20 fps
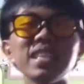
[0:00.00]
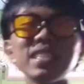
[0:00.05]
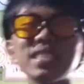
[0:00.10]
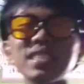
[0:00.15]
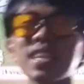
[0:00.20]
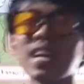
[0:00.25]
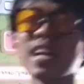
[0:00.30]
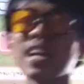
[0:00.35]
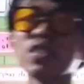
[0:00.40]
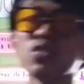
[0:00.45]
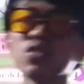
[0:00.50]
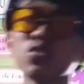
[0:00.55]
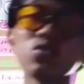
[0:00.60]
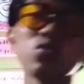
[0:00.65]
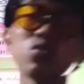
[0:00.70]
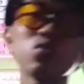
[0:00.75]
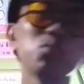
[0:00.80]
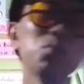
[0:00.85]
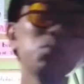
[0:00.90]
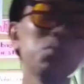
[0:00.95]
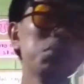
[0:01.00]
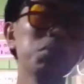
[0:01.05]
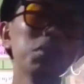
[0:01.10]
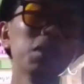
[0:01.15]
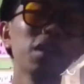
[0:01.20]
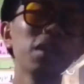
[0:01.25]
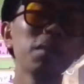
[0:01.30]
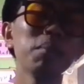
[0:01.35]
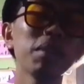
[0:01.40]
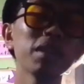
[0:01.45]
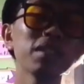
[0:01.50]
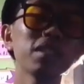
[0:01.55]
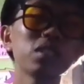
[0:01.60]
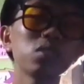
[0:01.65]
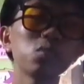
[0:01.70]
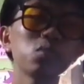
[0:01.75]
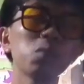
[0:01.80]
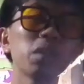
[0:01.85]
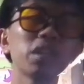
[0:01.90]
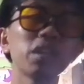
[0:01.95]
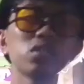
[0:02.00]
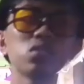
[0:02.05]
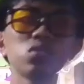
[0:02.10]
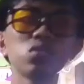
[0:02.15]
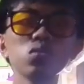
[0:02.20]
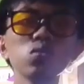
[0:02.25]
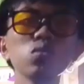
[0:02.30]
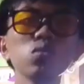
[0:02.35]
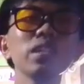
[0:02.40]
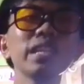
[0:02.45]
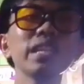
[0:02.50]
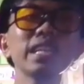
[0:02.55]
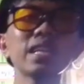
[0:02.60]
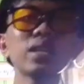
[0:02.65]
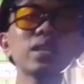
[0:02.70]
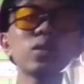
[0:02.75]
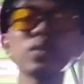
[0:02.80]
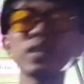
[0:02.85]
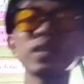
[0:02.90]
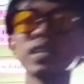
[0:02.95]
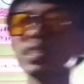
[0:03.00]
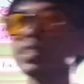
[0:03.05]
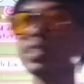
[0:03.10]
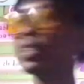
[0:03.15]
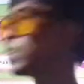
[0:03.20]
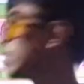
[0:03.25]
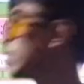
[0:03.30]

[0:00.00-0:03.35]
is a process where two liquid